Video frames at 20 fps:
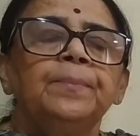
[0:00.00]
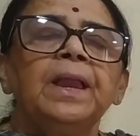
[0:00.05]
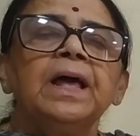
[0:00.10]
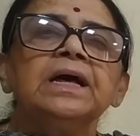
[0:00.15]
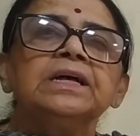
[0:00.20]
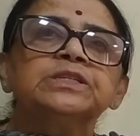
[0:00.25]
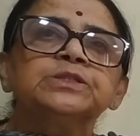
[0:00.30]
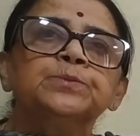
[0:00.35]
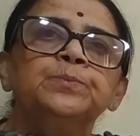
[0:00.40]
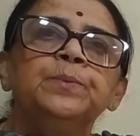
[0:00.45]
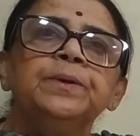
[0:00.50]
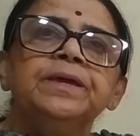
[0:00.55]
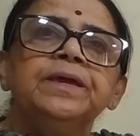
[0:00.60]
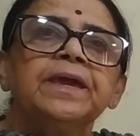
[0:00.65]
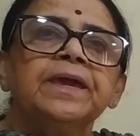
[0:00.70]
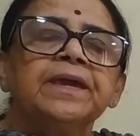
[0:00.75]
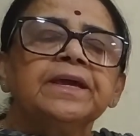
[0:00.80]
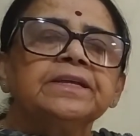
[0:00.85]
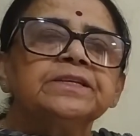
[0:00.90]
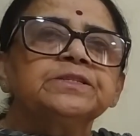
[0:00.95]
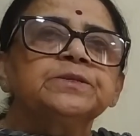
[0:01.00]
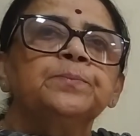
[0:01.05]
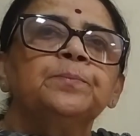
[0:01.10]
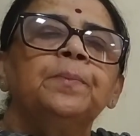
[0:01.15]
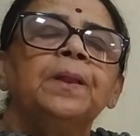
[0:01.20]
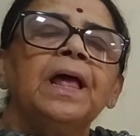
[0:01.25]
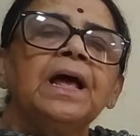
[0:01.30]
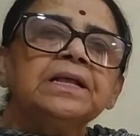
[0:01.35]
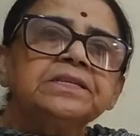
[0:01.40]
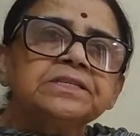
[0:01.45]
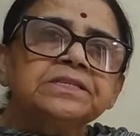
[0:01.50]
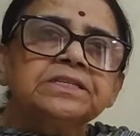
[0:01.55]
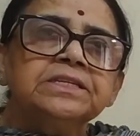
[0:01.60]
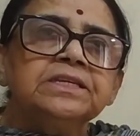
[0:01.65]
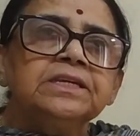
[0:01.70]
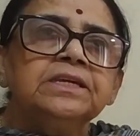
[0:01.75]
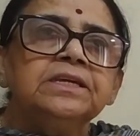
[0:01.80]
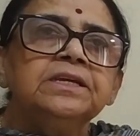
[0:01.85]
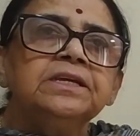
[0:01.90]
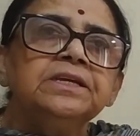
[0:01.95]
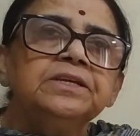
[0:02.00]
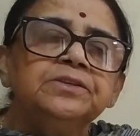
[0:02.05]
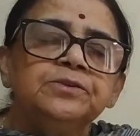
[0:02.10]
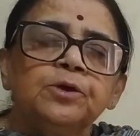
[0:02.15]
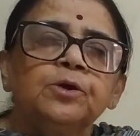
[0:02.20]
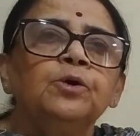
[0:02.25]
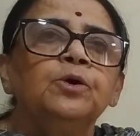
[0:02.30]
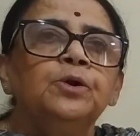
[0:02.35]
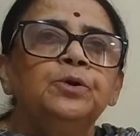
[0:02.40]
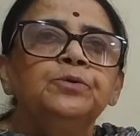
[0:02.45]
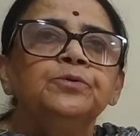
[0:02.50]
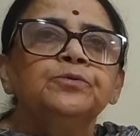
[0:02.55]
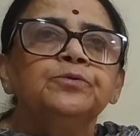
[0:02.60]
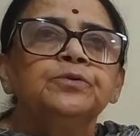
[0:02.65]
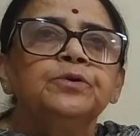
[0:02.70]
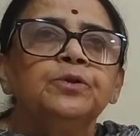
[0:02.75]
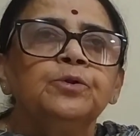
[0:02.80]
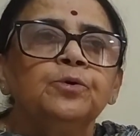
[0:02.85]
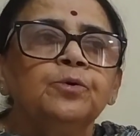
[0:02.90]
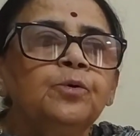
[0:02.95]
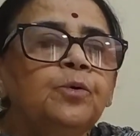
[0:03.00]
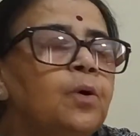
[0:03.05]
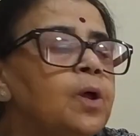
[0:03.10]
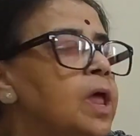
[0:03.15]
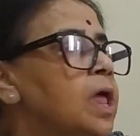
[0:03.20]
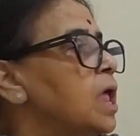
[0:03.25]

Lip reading: plus bx plus c is equal to 0